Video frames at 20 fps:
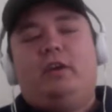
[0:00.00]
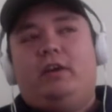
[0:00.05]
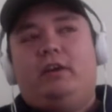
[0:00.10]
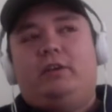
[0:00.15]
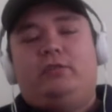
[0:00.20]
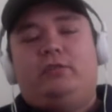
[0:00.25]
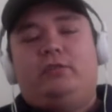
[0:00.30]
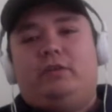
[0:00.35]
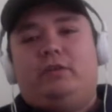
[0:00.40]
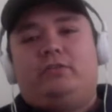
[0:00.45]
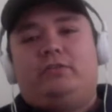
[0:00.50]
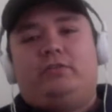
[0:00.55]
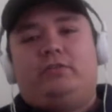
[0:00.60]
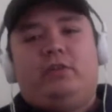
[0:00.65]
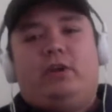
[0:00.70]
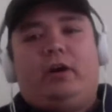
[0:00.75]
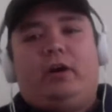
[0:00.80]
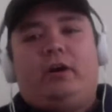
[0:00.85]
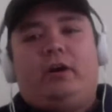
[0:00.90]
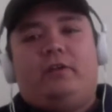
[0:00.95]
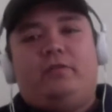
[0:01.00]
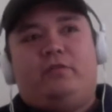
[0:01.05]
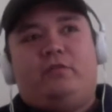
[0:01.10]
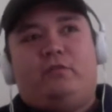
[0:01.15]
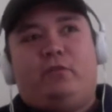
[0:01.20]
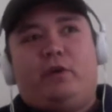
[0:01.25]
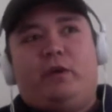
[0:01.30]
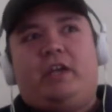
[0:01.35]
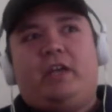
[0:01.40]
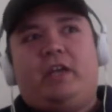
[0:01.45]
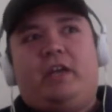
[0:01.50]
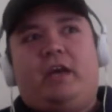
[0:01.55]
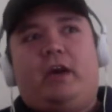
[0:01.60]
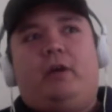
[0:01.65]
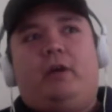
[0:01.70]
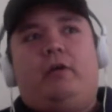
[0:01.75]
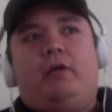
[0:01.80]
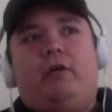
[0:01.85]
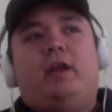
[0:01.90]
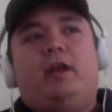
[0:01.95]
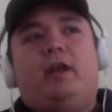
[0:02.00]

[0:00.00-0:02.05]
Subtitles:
Tony Stark freaking out,